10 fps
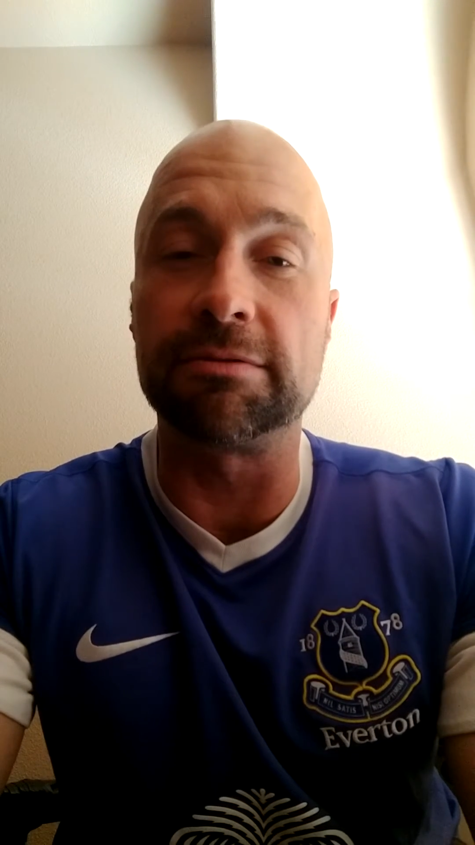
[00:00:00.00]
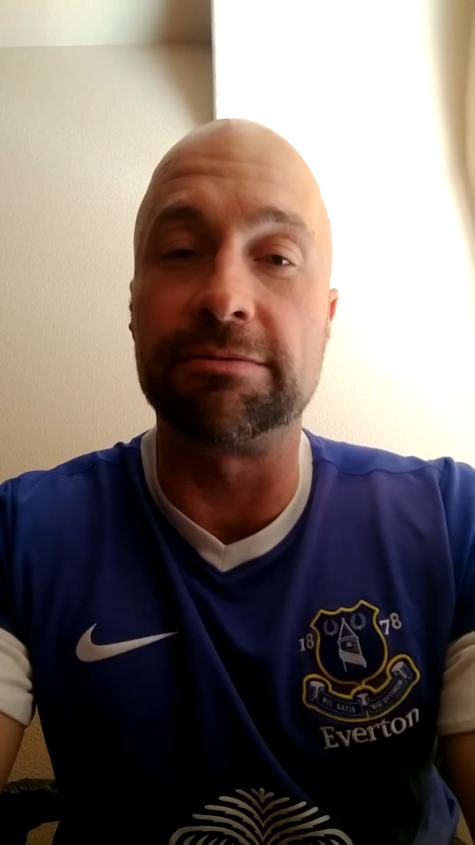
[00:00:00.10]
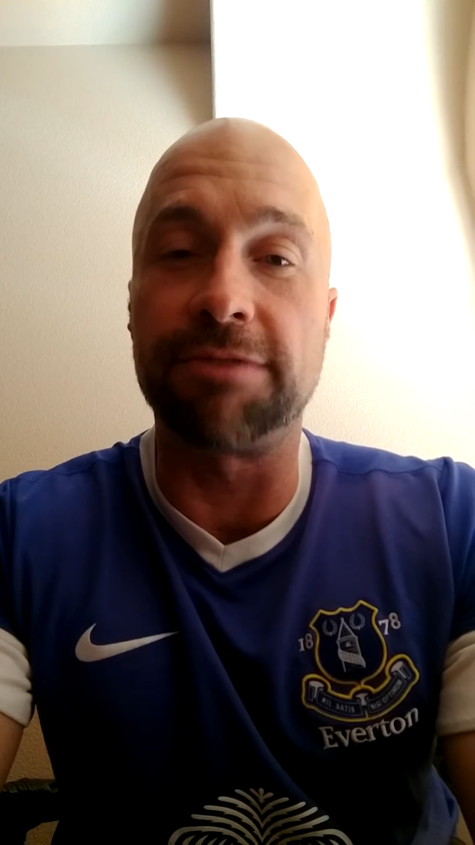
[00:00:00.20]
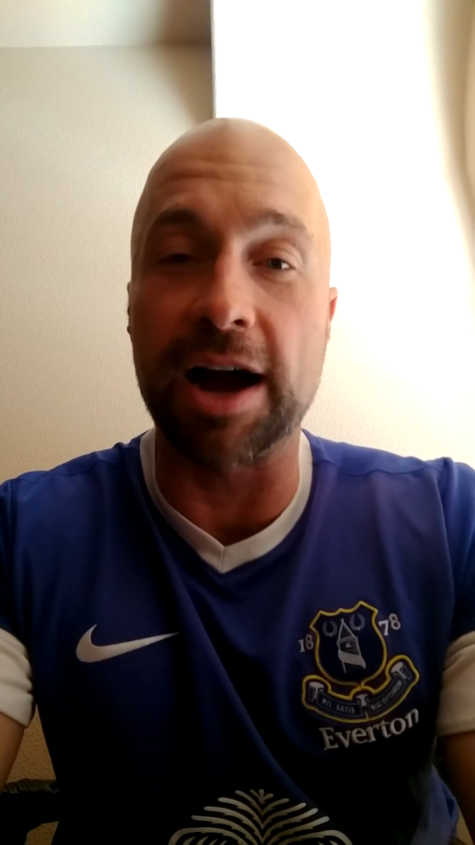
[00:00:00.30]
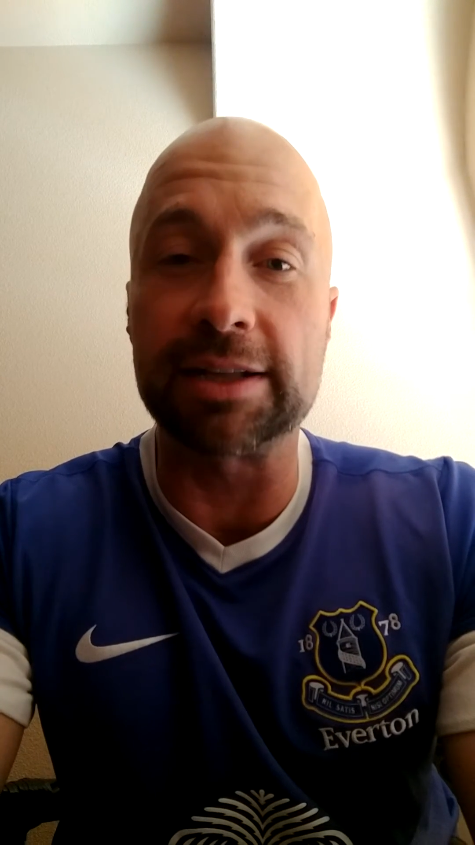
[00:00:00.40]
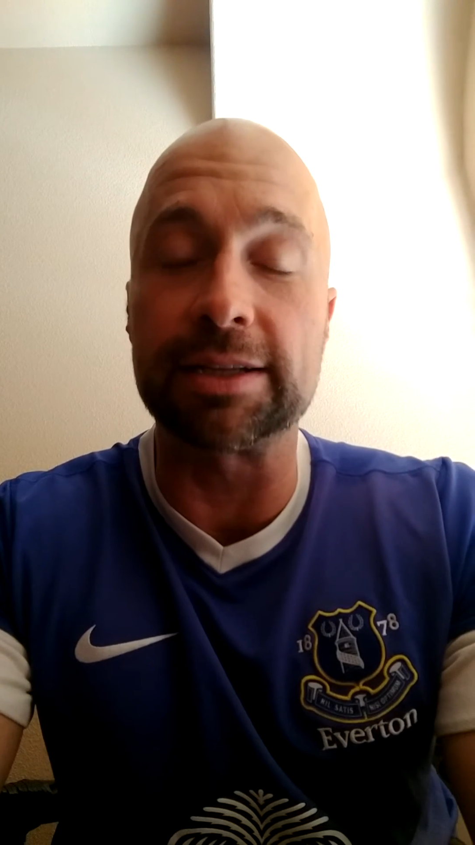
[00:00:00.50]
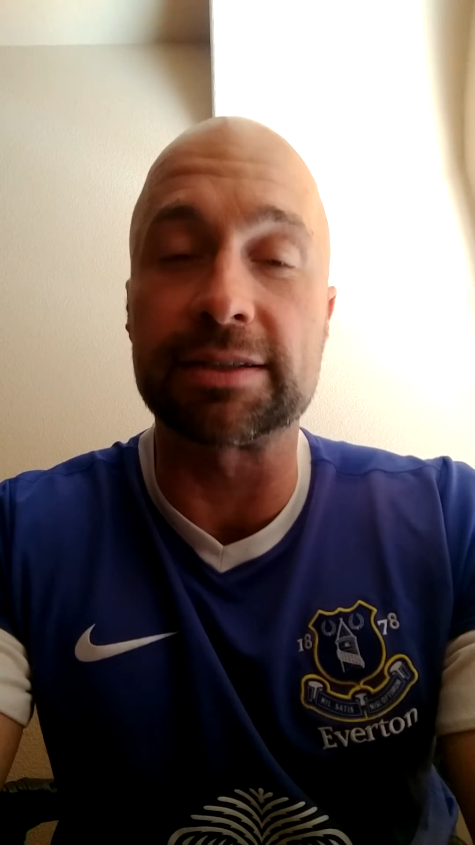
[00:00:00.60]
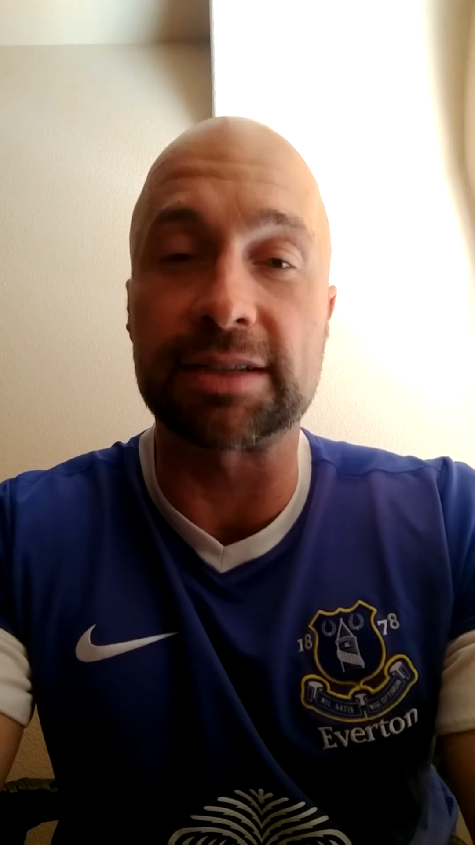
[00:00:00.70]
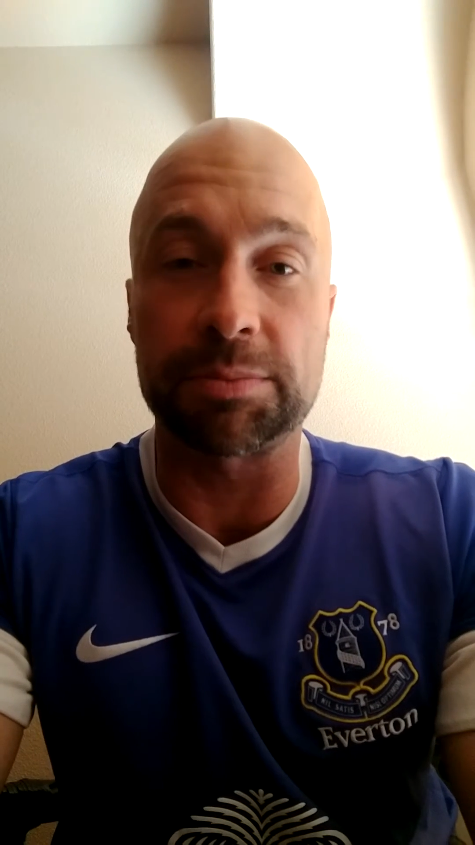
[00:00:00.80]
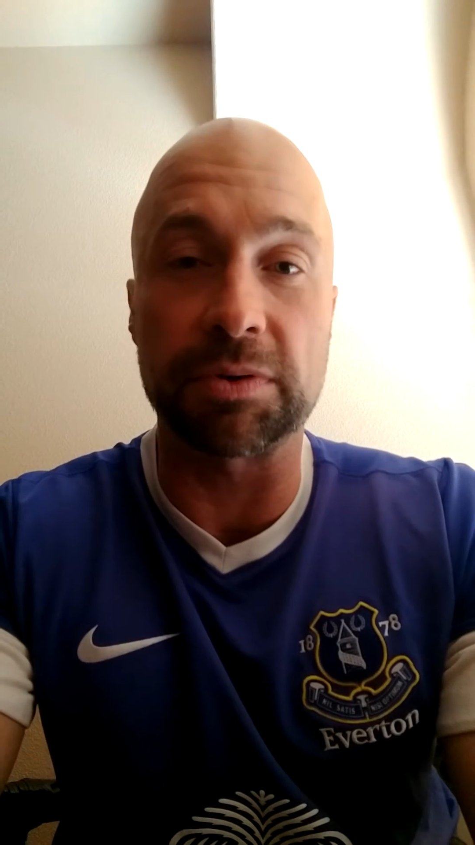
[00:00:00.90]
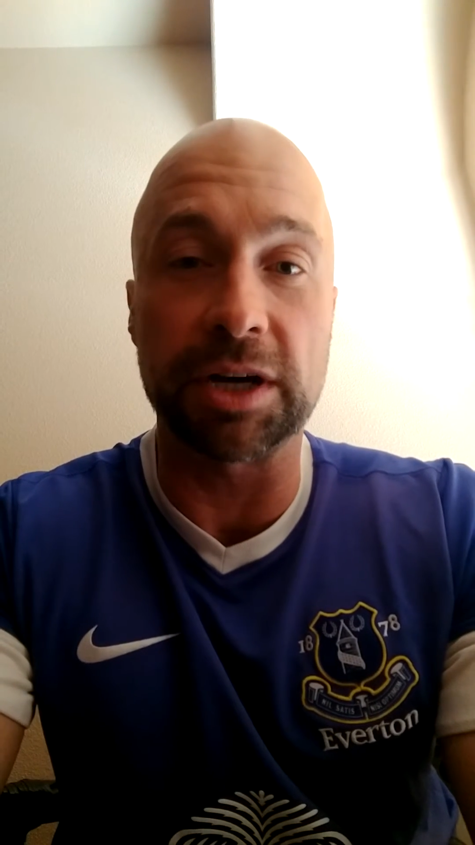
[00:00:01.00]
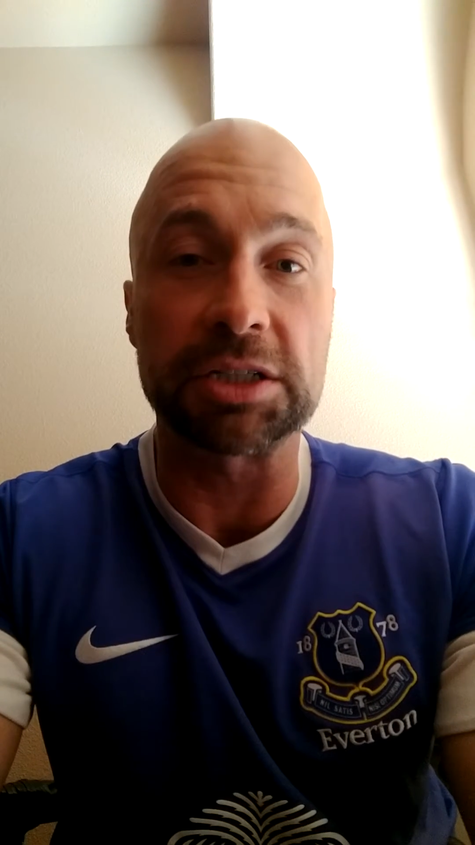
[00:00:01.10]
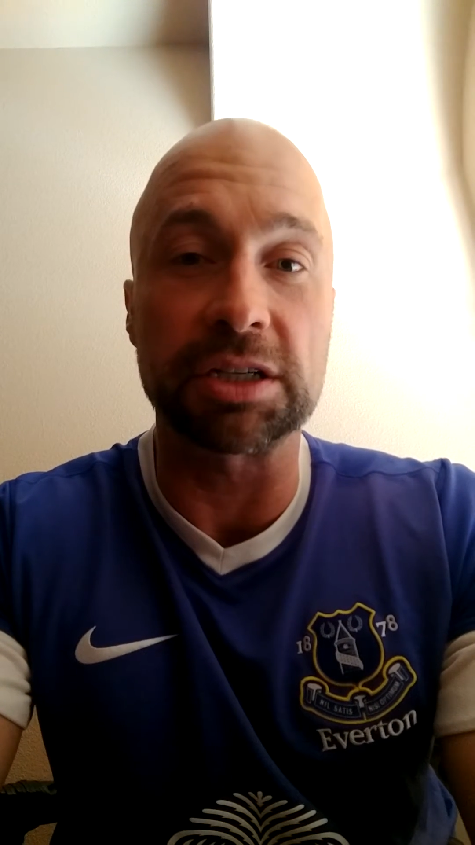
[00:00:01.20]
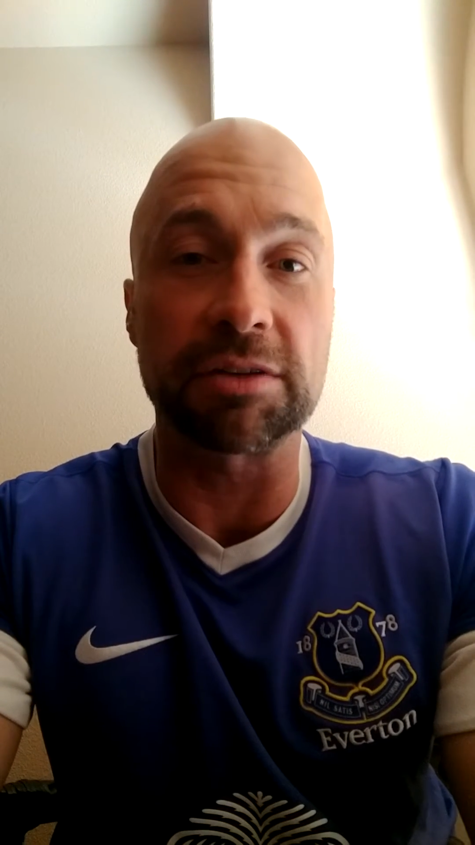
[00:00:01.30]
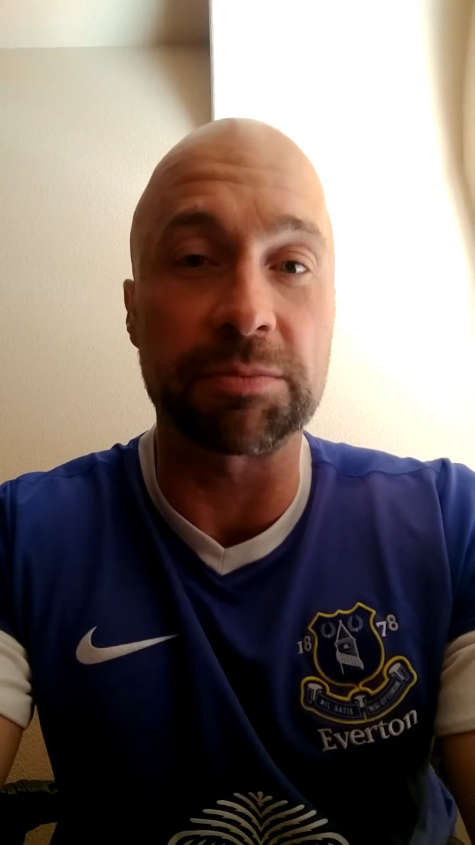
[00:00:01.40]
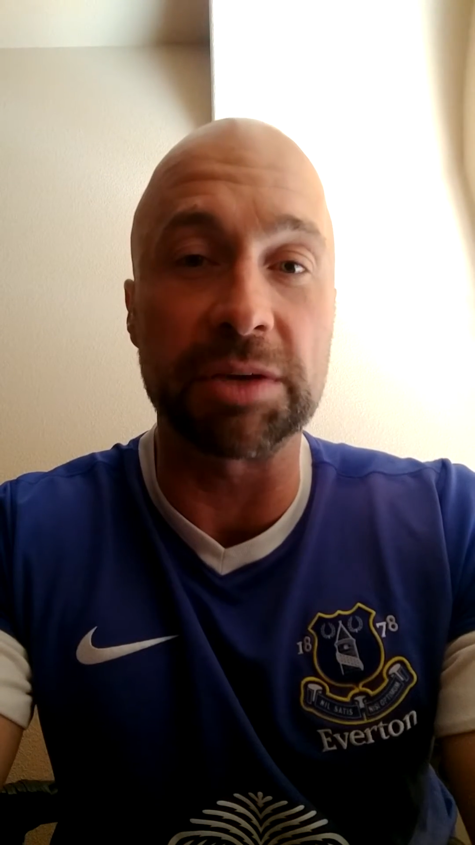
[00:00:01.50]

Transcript: violent separation of